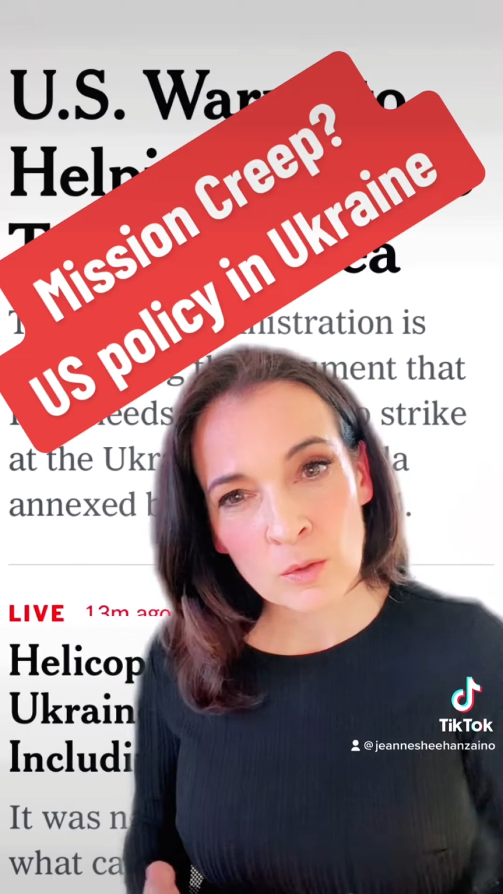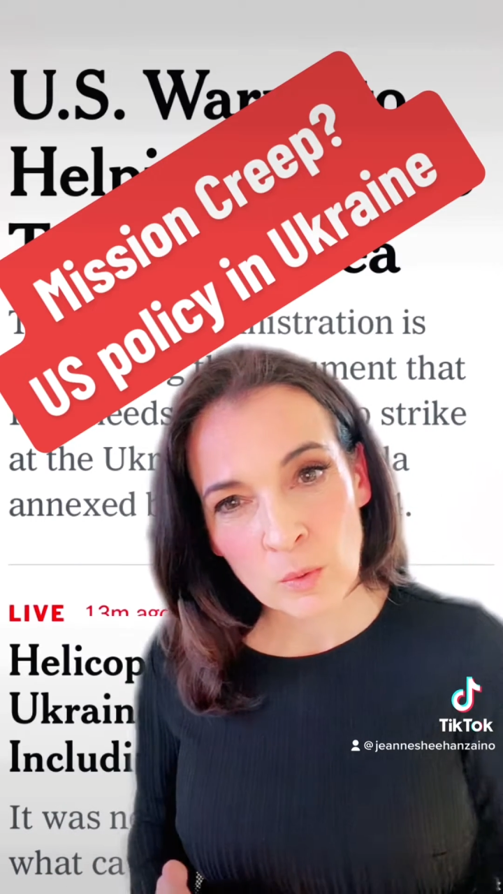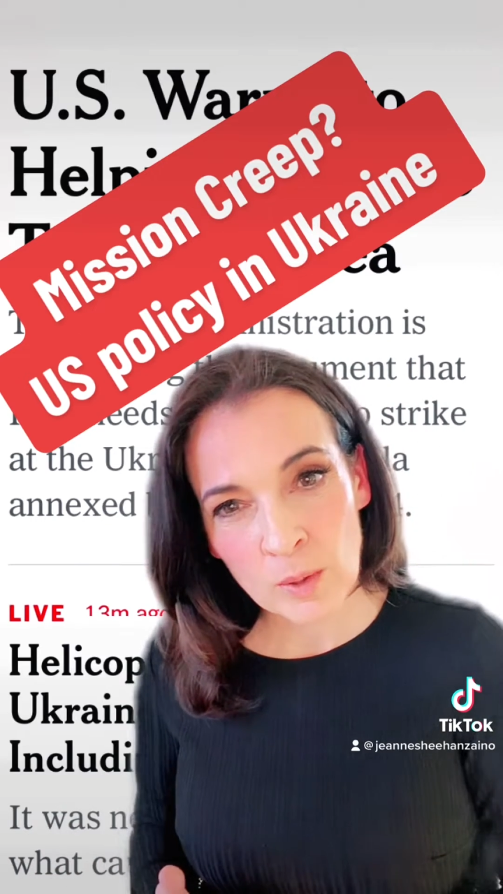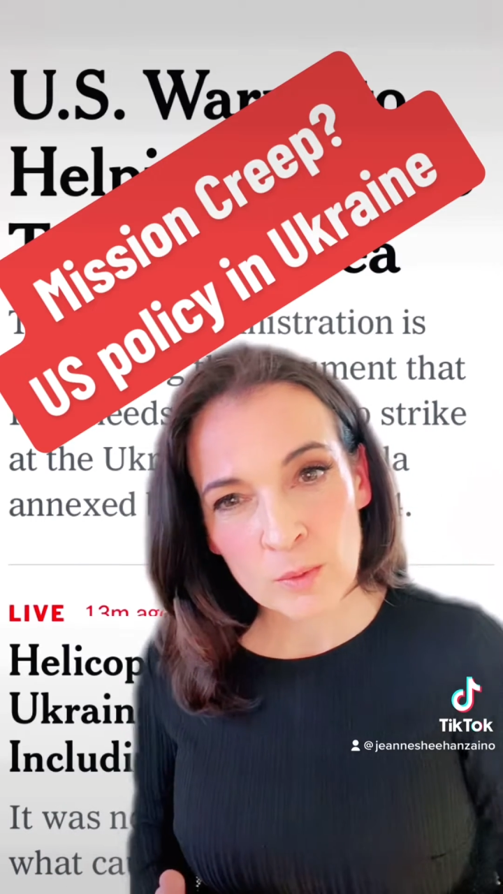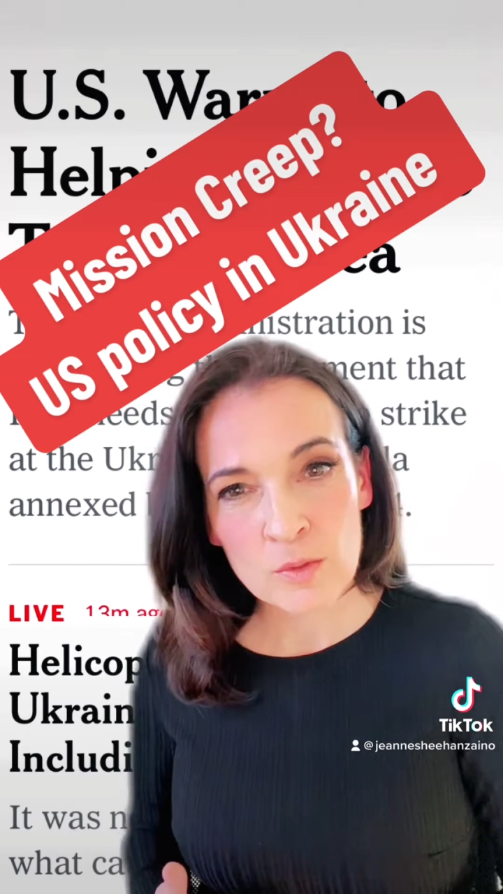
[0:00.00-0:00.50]

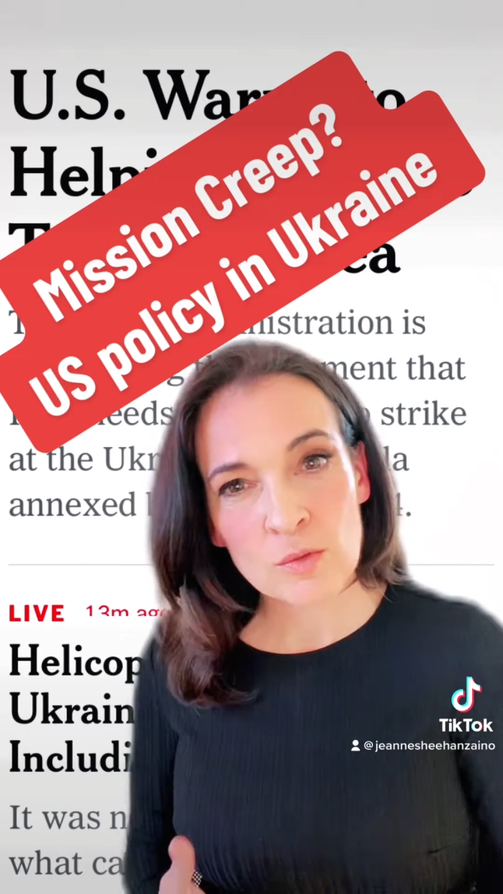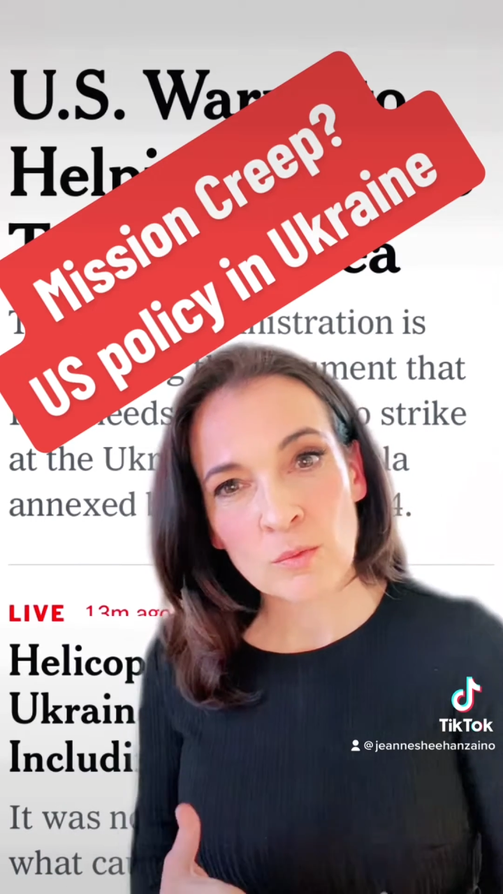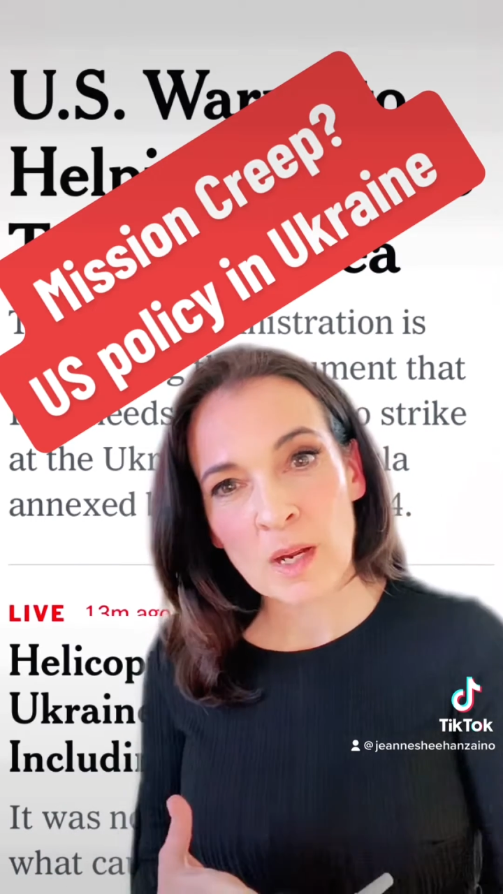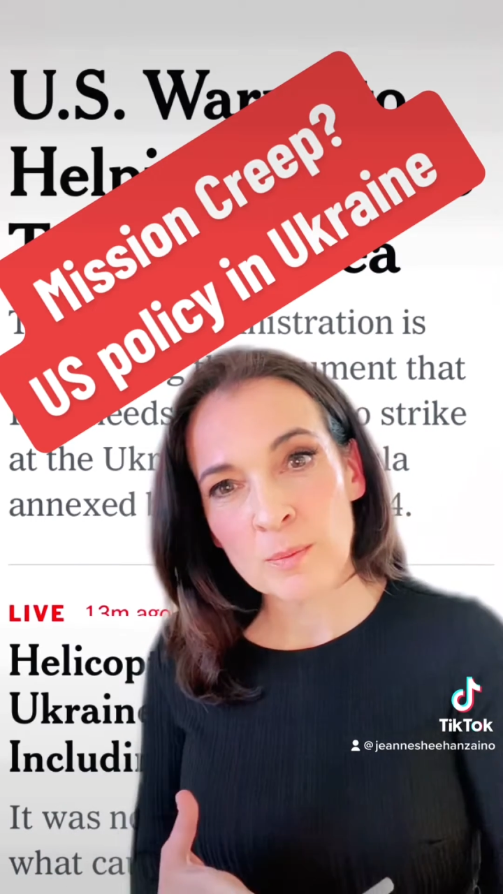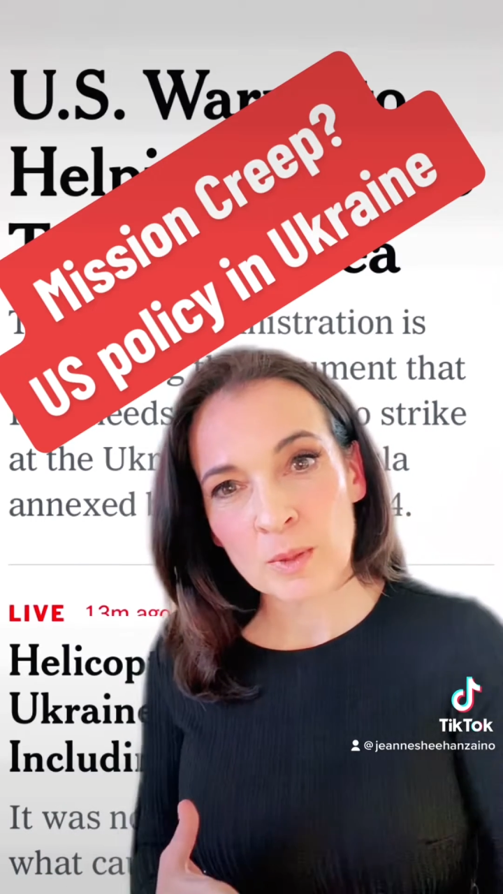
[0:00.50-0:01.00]
quotes
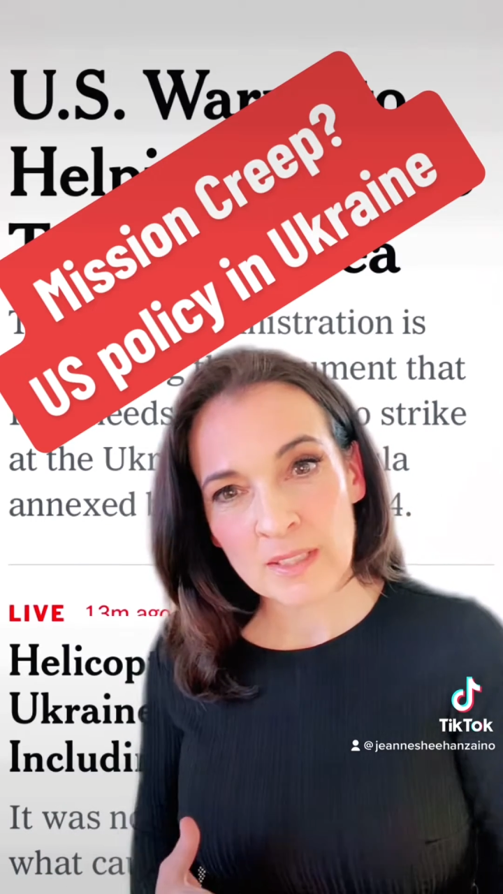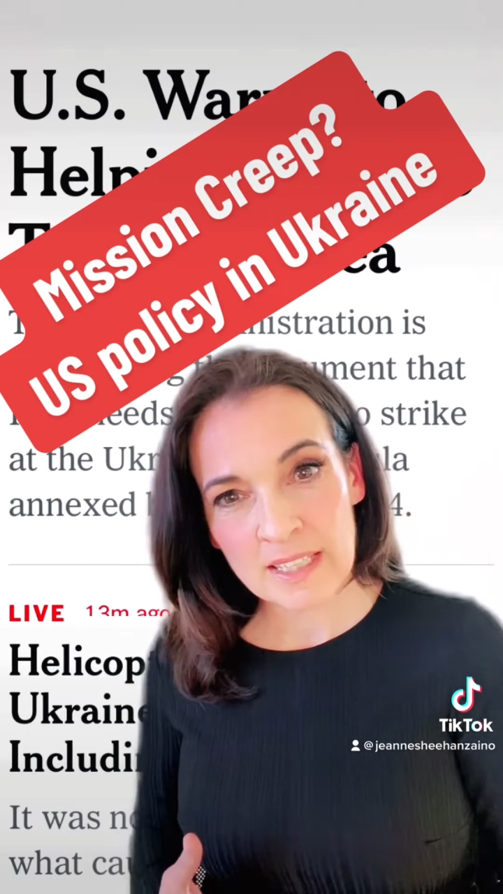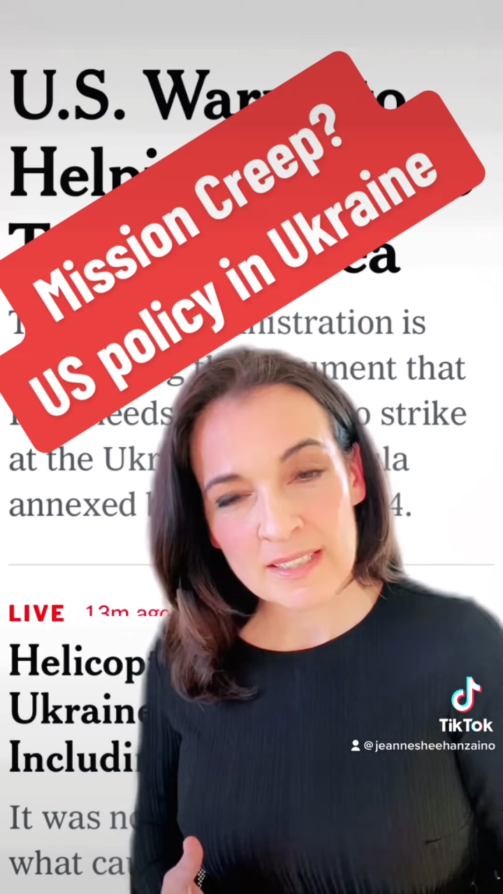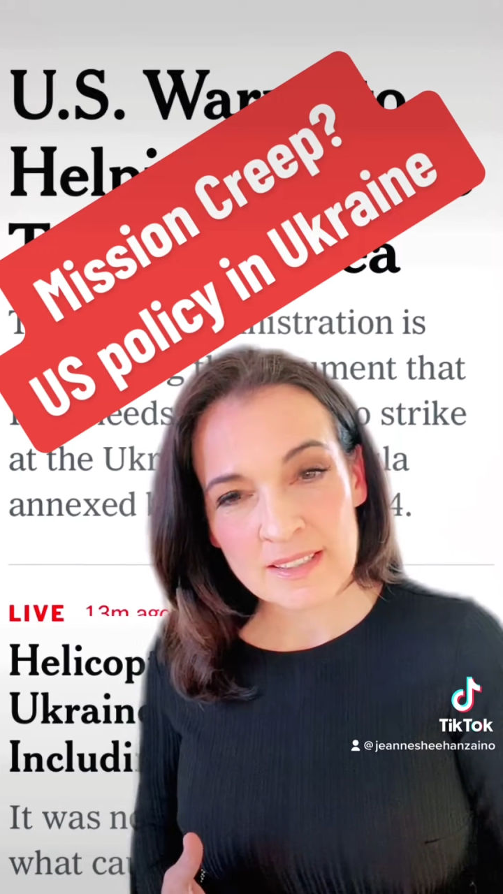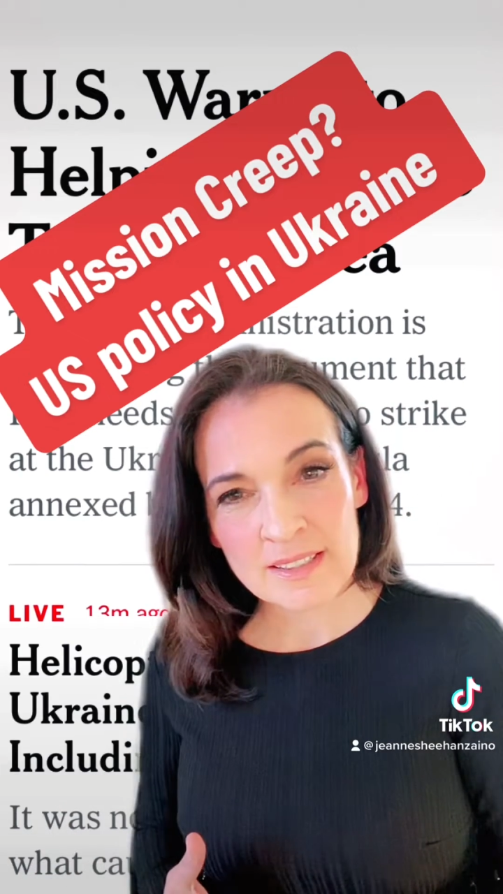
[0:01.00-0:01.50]
Robert
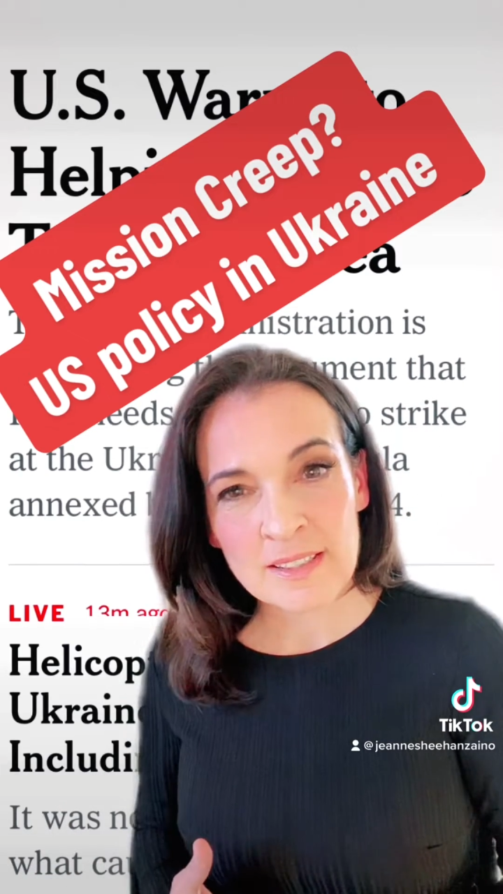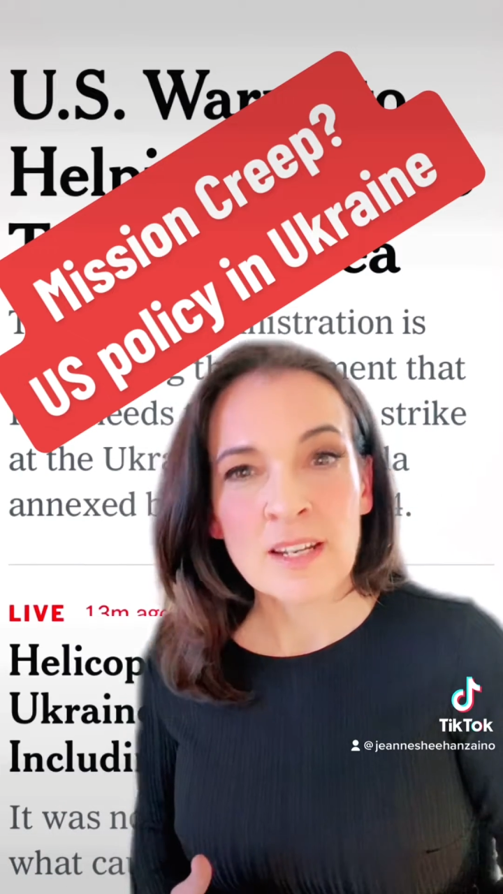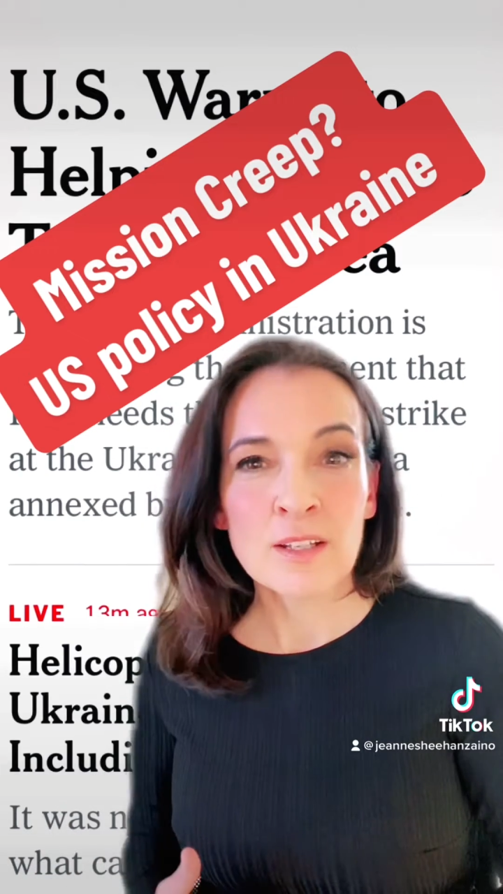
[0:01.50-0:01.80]
Gates,